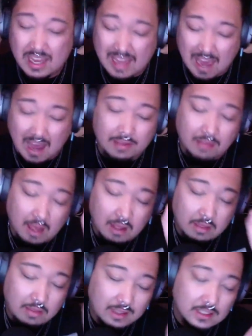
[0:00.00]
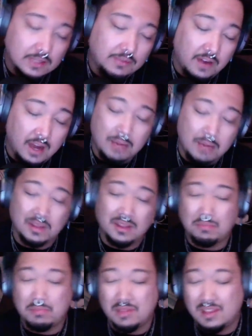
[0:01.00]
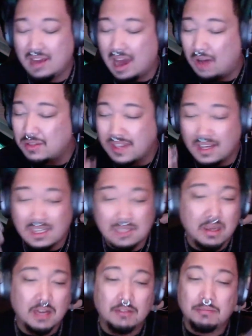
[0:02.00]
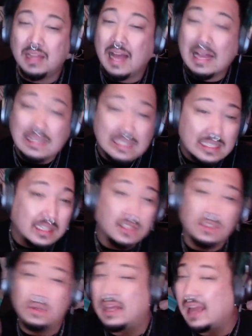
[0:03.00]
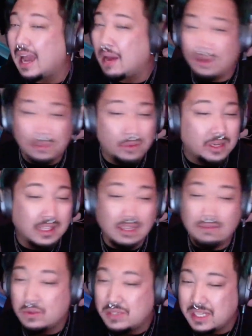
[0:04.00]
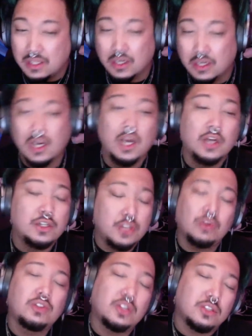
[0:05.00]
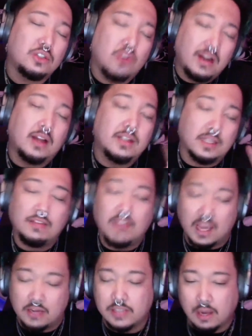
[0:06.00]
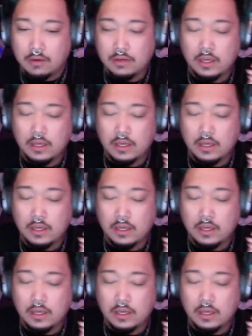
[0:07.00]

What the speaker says: Yeah, that's fine, but the outside is made of plastic, so like I wouldn't want to leave those either. Just try not to leave candles out,